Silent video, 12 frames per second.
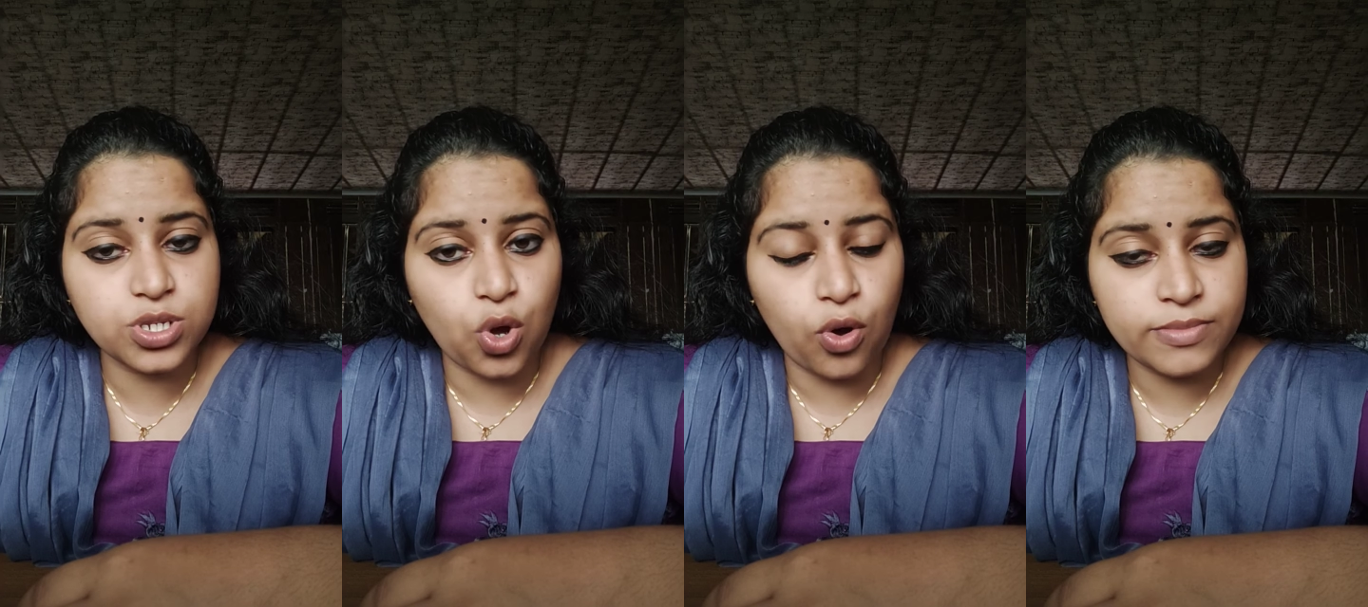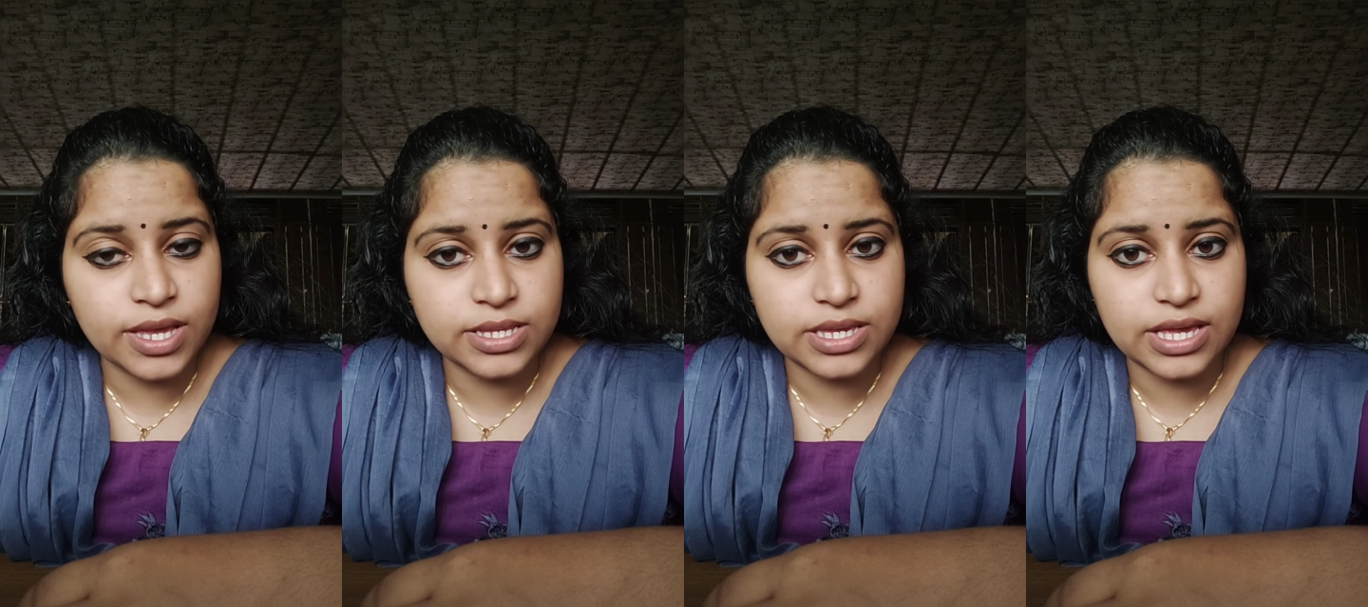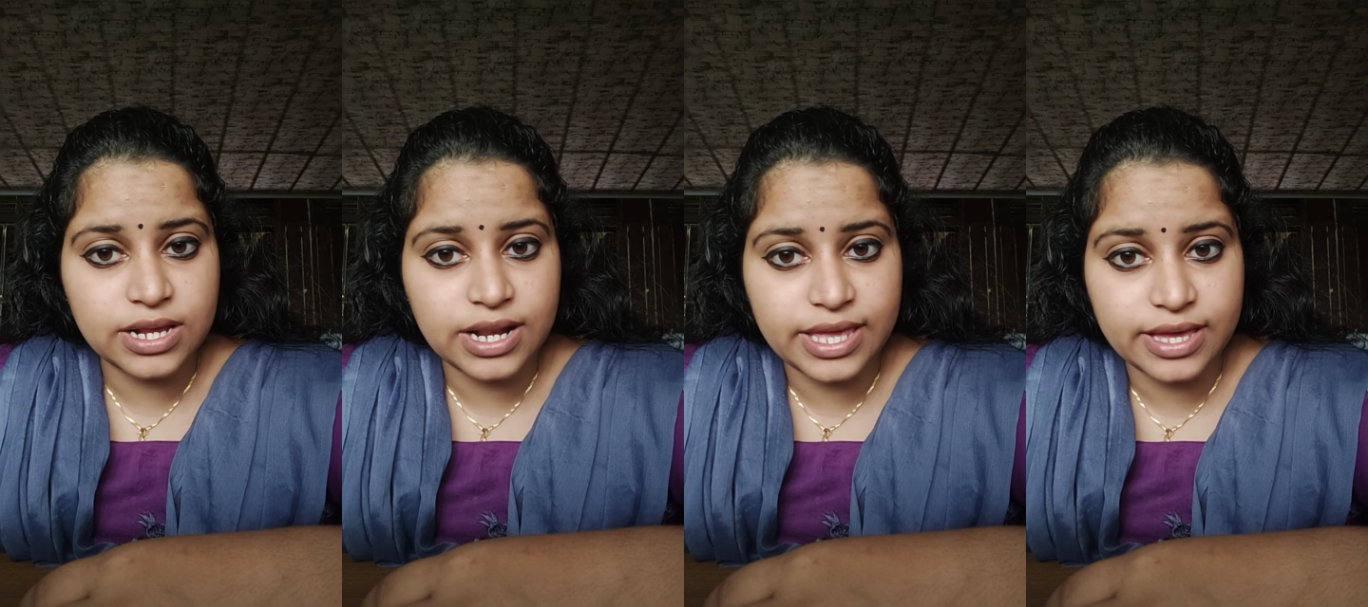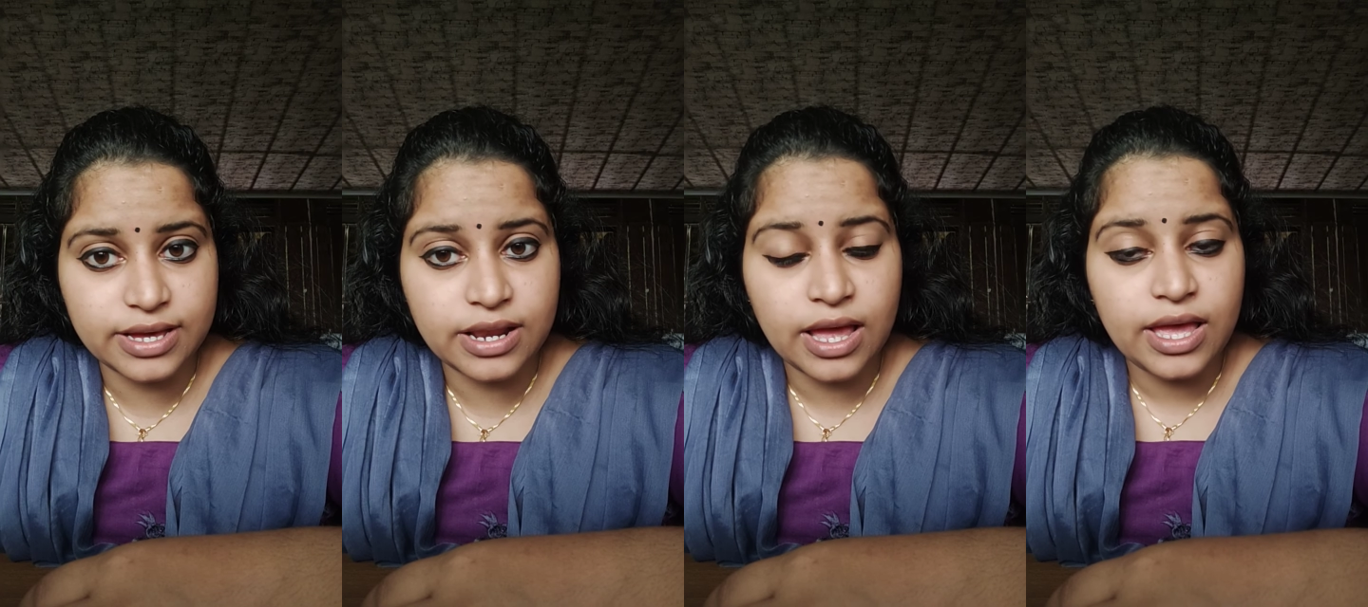Tom in King
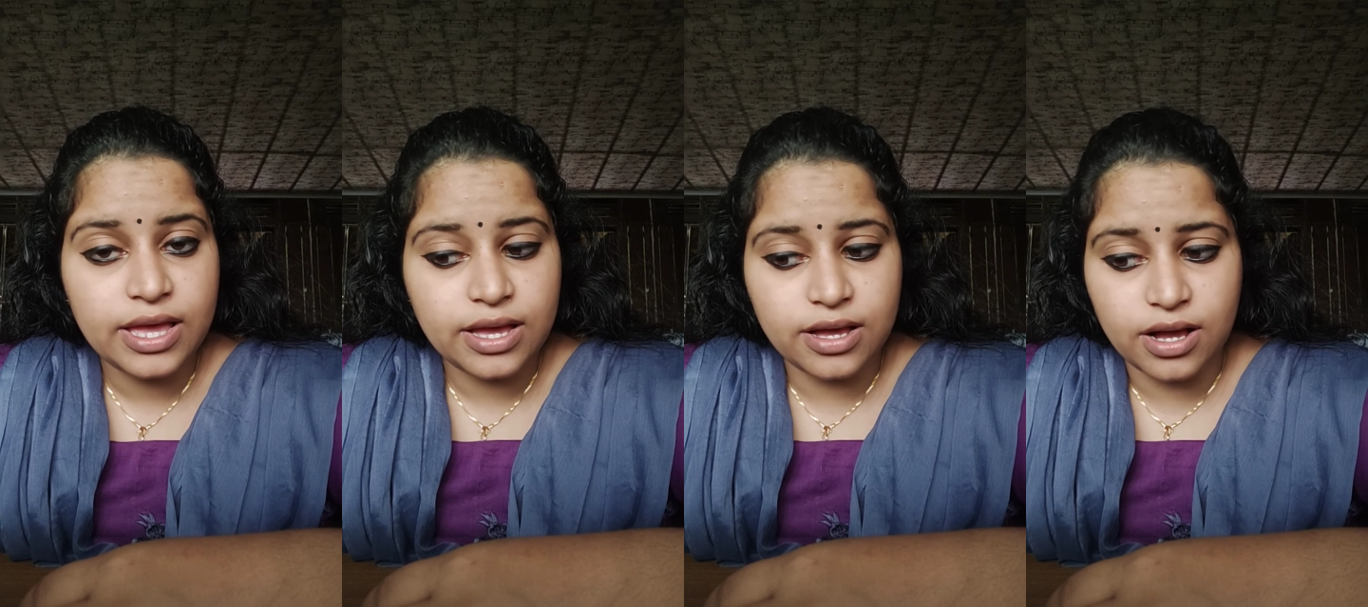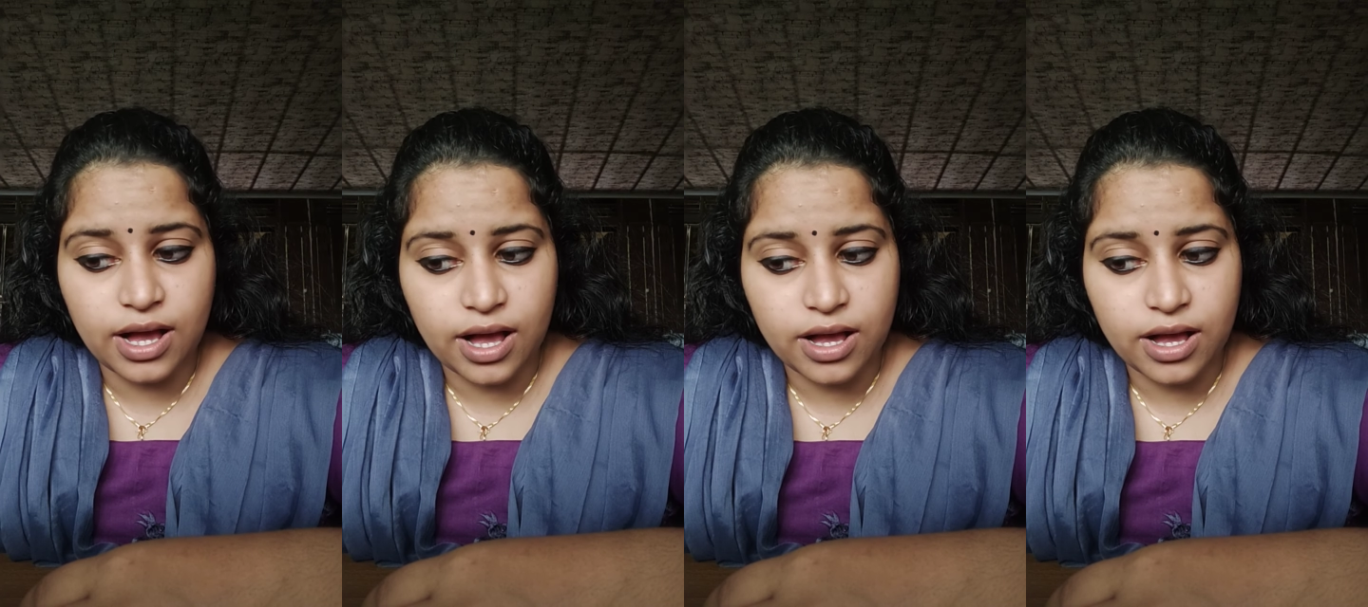Lear uh,